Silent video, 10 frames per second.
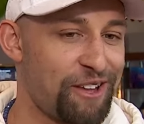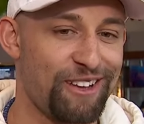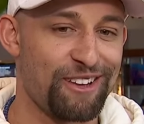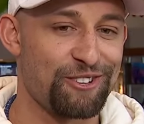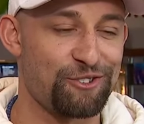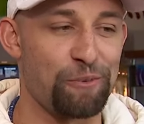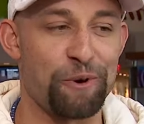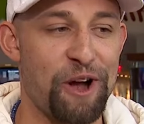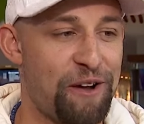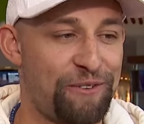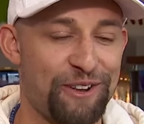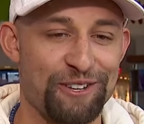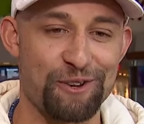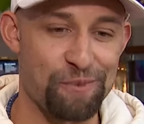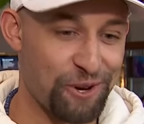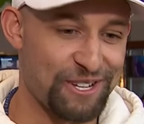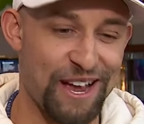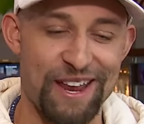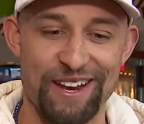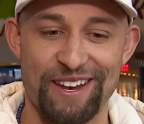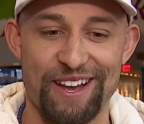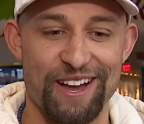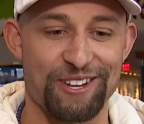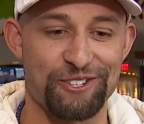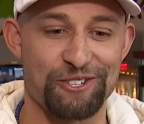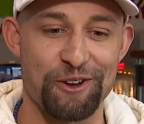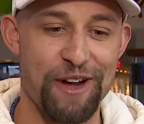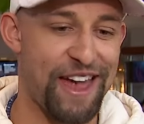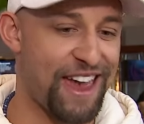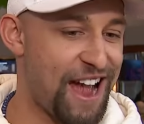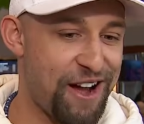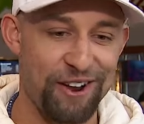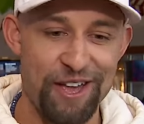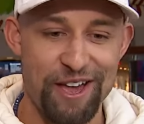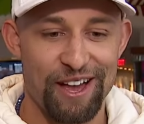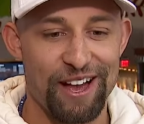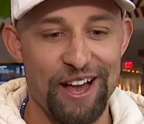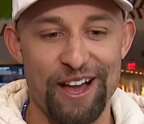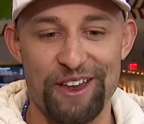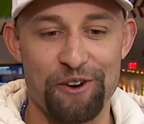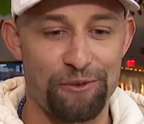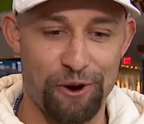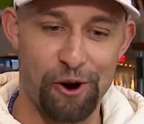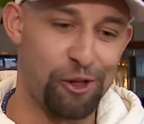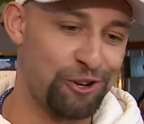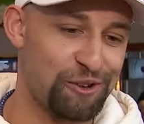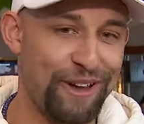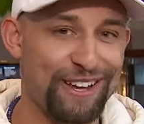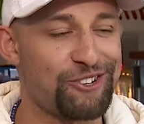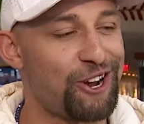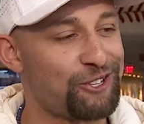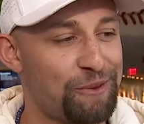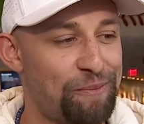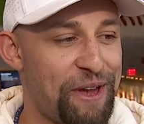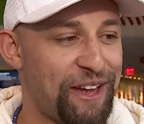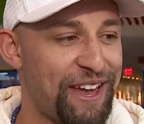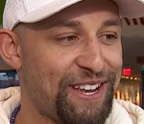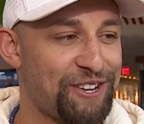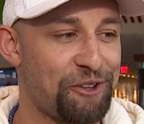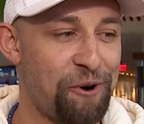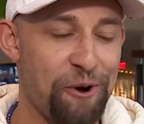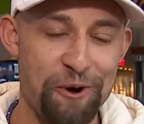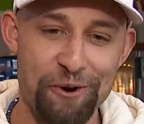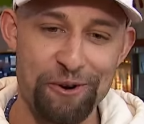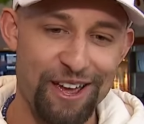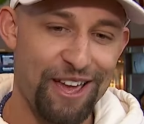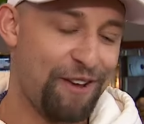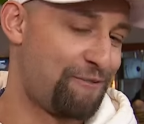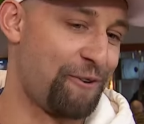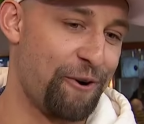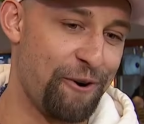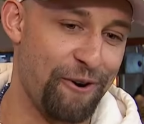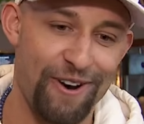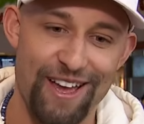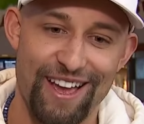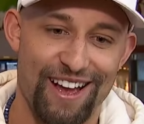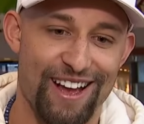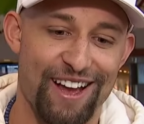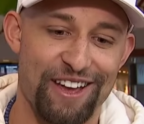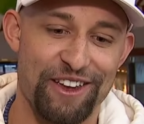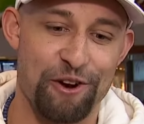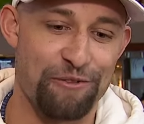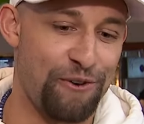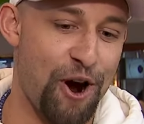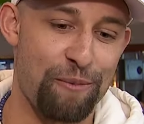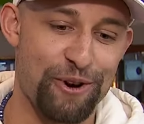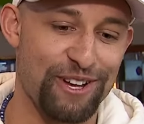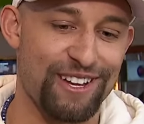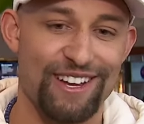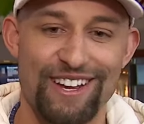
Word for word: year? Super confident, super excited, uh, just to go hang out. Uh, you know, for Carlos to make his chocolate chip pancakes on the road, for uh, you know Farmer to